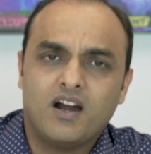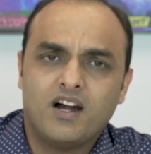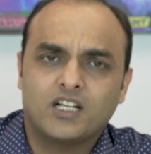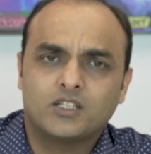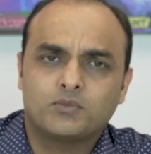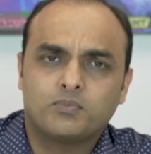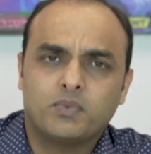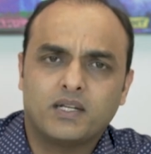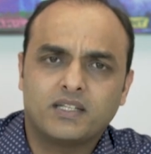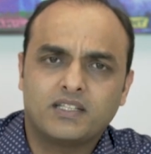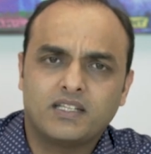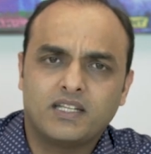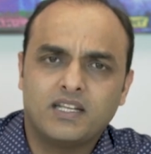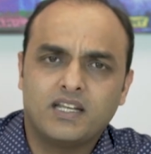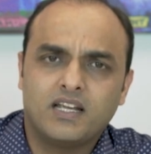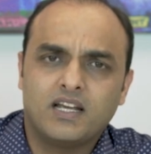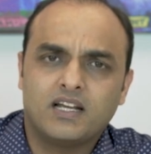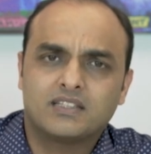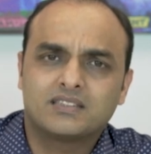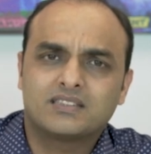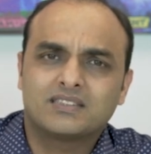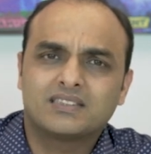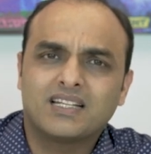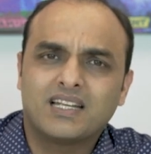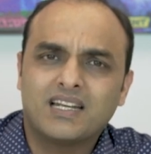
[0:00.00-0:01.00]
expecting
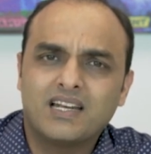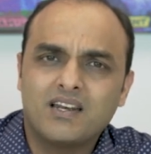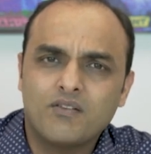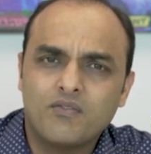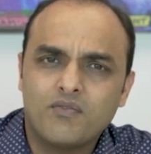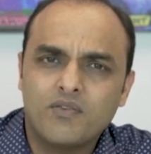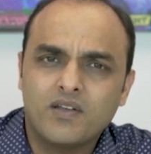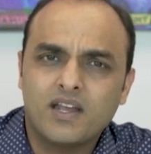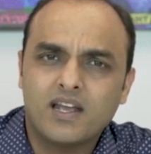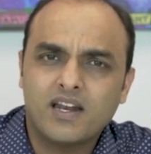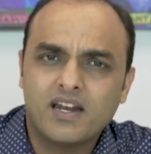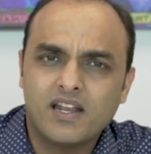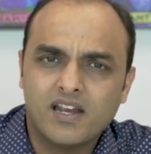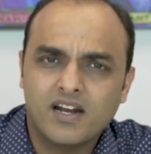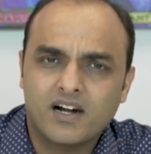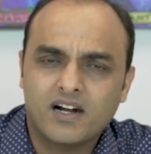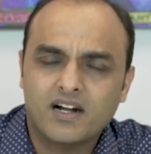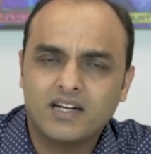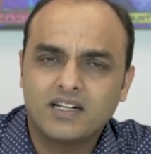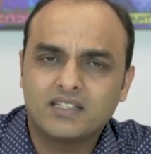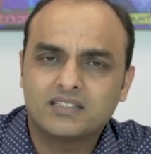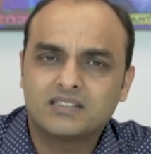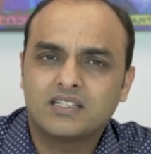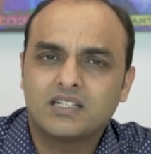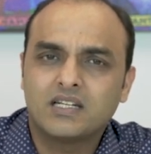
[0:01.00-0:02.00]
a significant
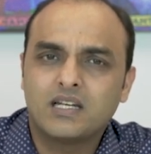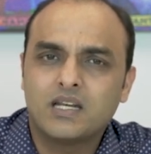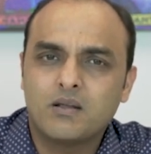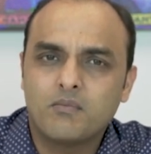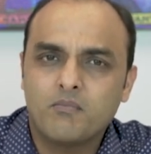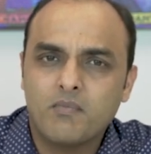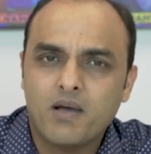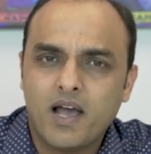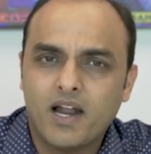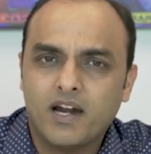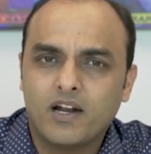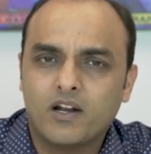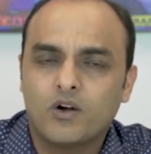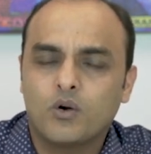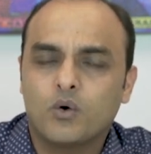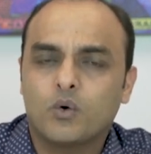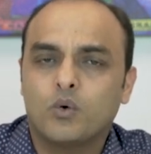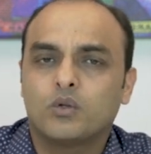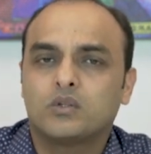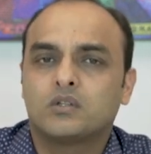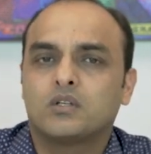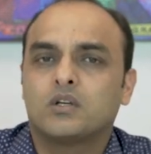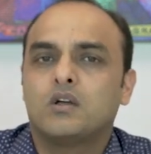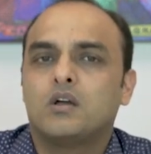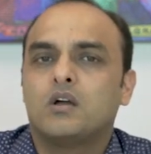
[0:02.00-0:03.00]
increase in demand
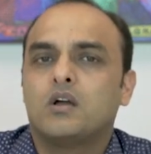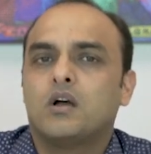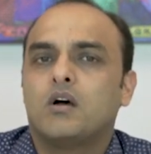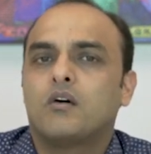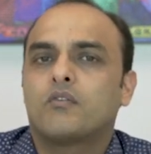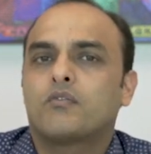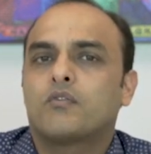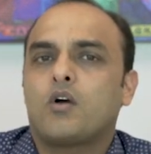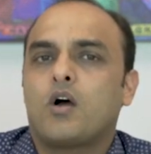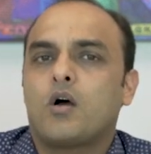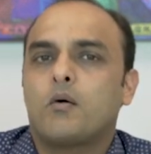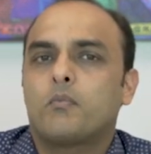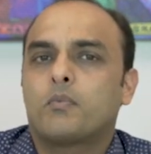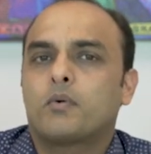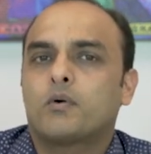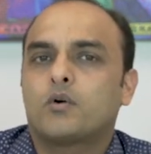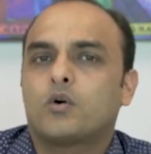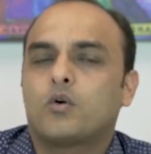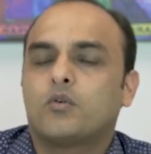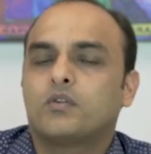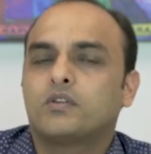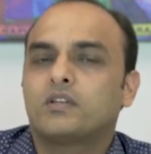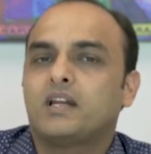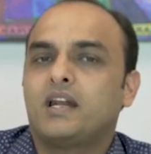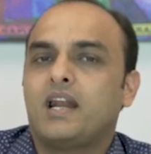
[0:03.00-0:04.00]
growth of copper
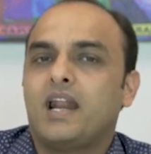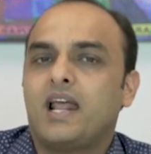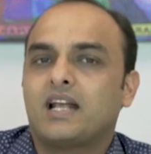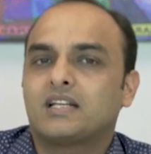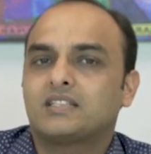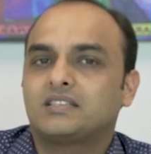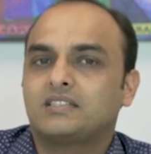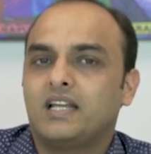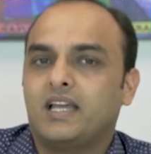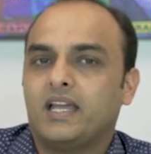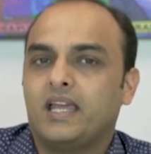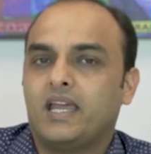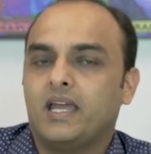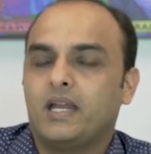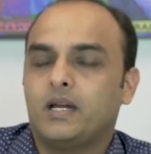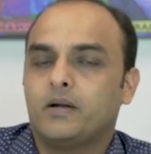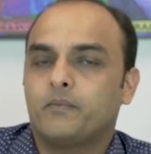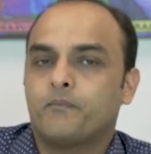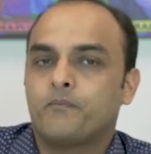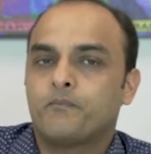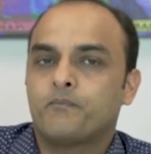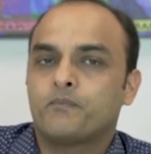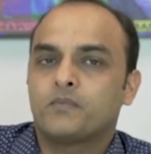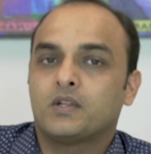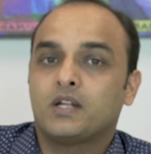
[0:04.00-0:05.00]
over the next decade.
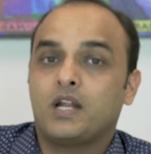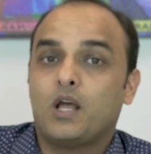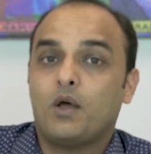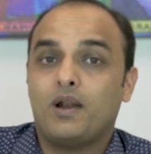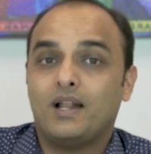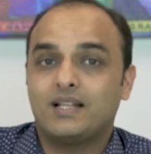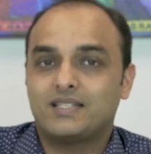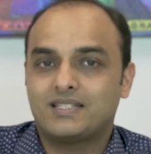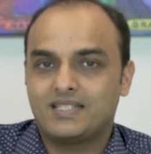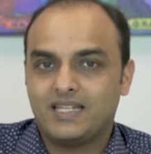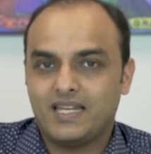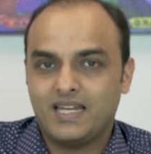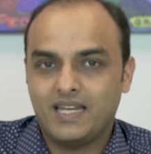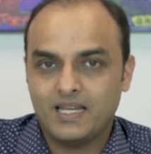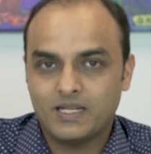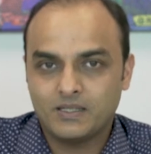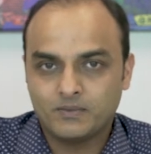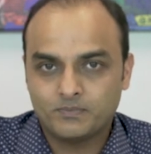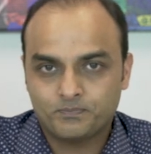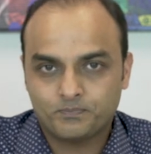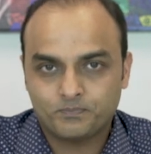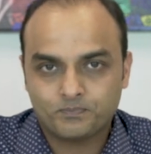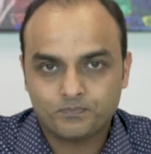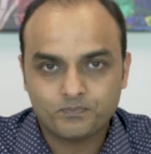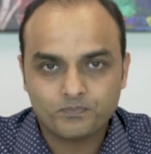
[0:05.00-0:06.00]
Now let's see
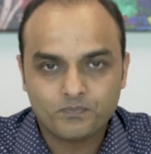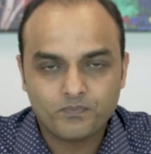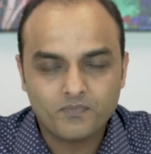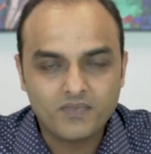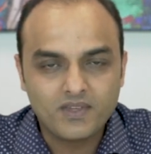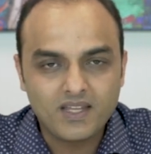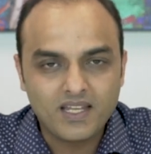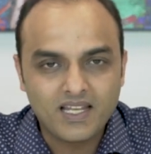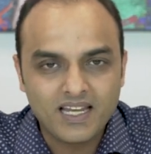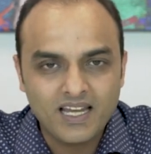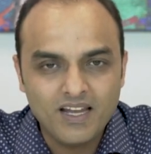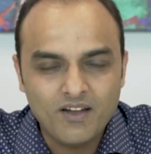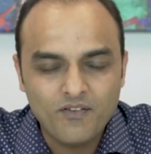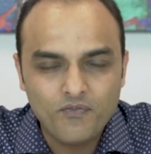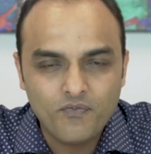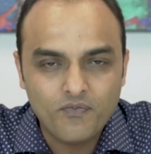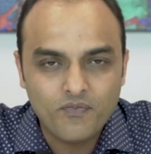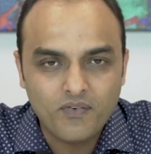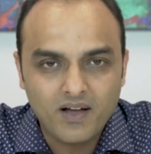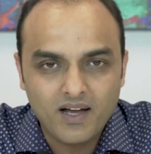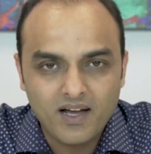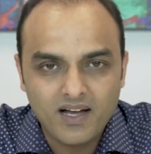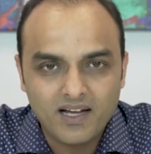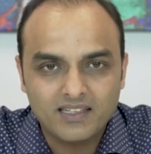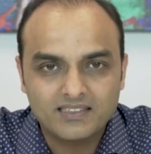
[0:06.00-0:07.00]
if
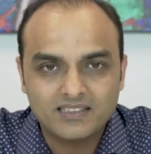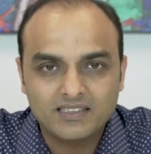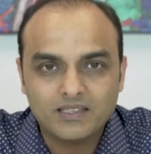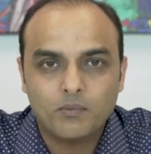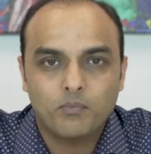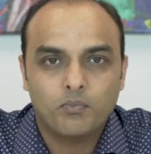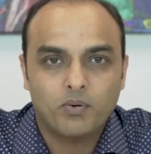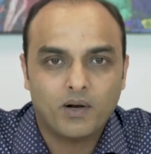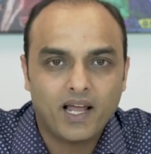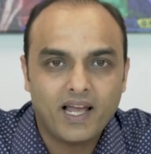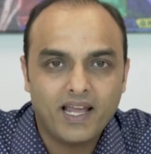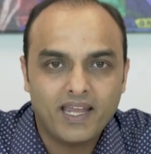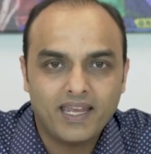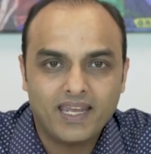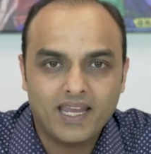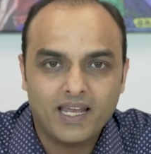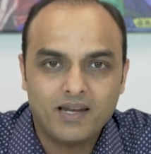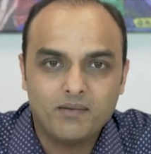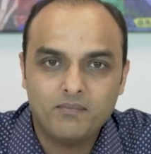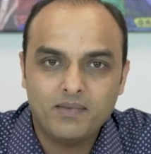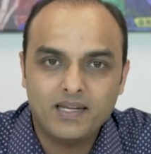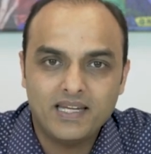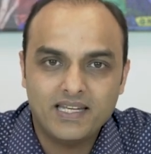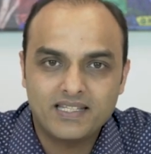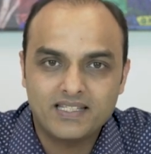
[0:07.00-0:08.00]
supply
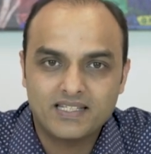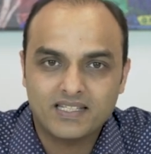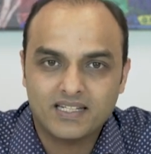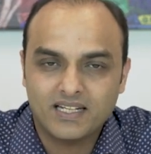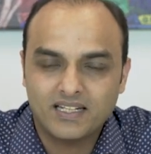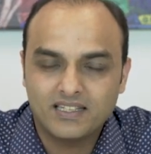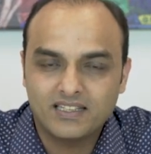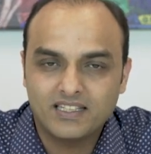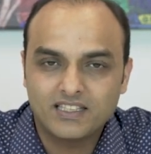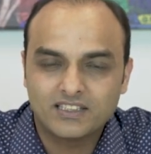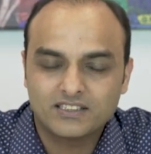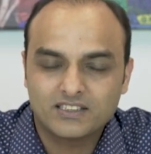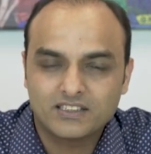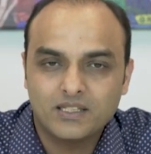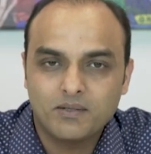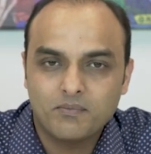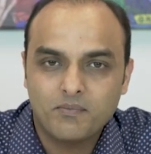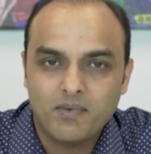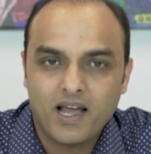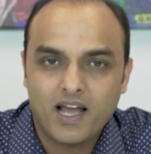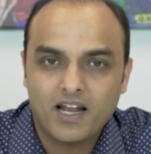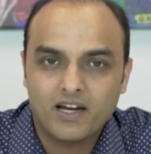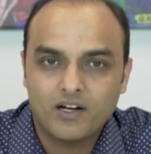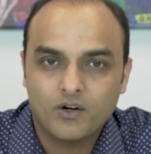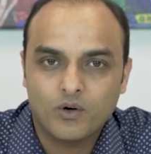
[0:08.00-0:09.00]
can meet this
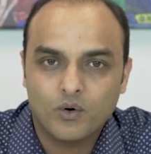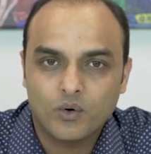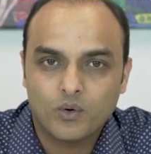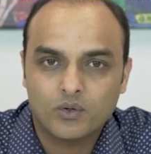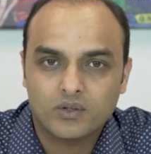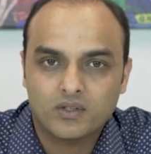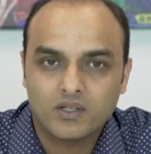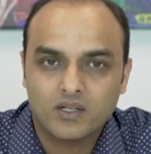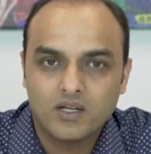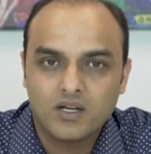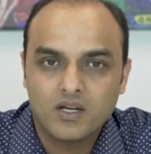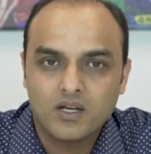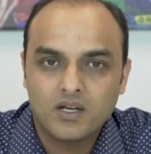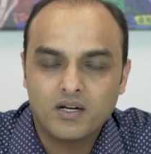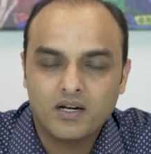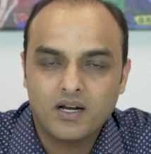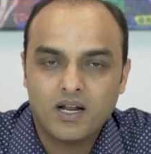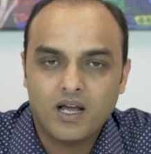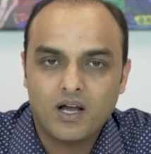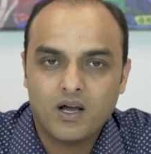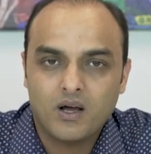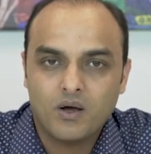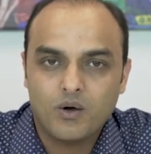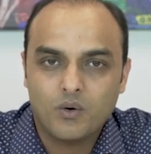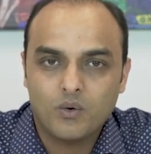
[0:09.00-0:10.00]
demand growth.
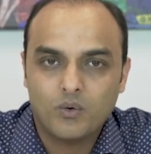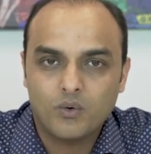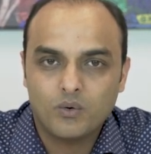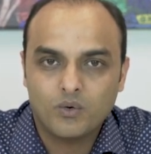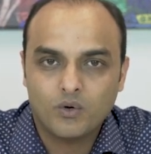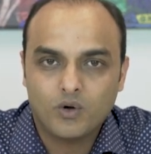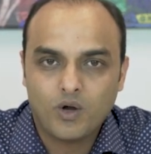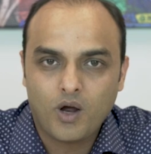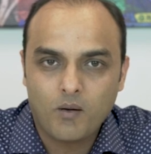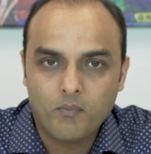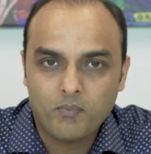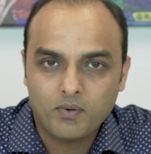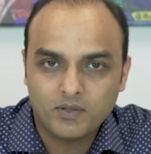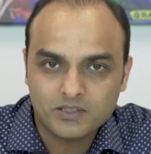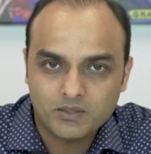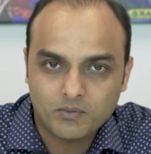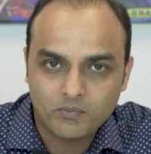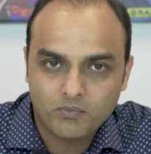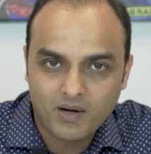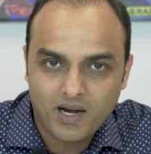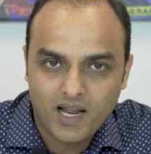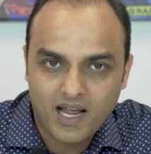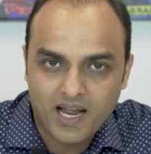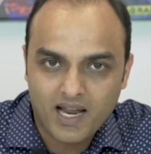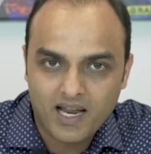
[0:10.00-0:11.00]
Now, copper
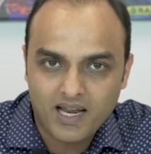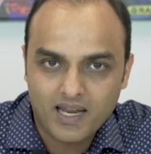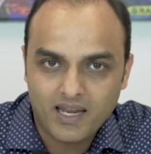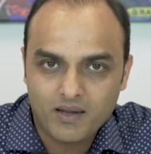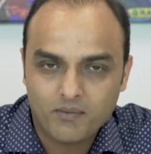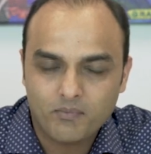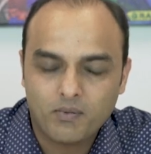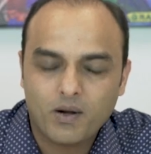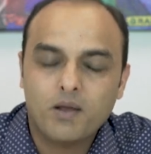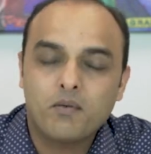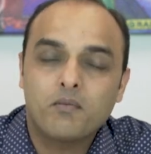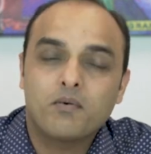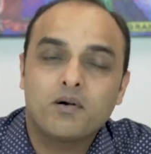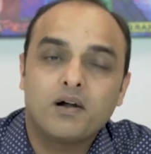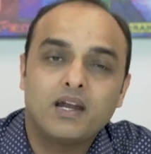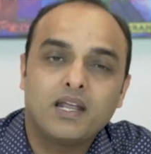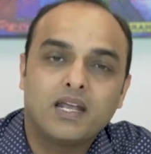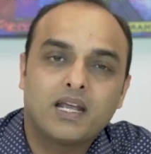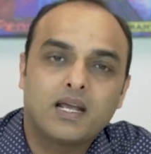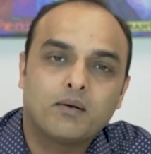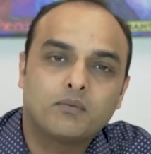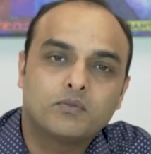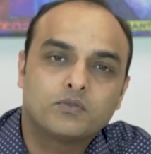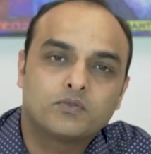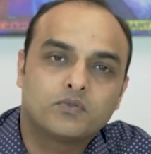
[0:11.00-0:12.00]
supply
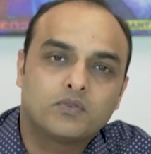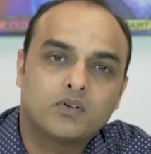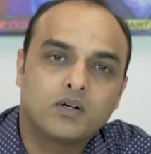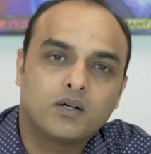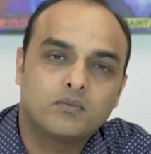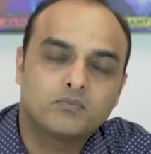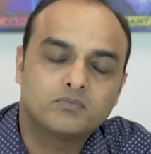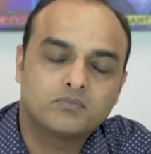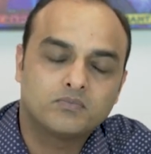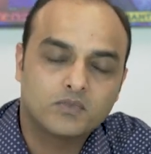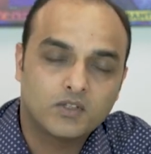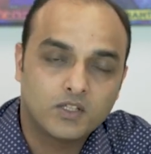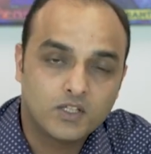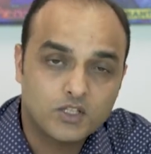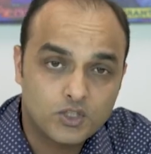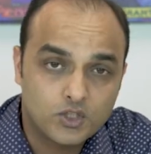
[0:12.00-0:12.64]
primarily comes from